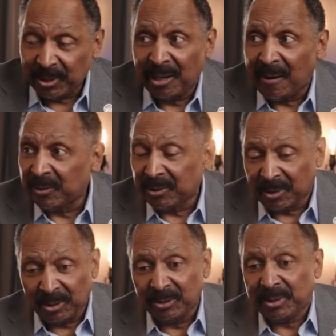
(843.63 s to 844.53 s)
the governor,
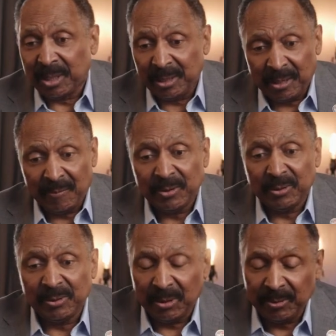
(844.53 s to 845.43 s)
know the lieutenant
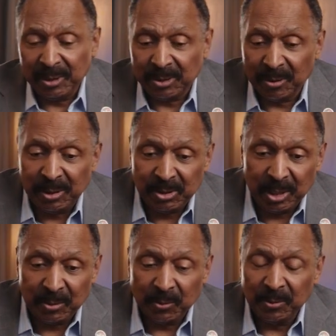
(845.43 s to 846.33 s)
governor, know the attorney
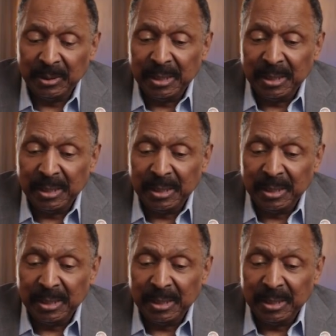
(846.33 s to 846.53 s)
general.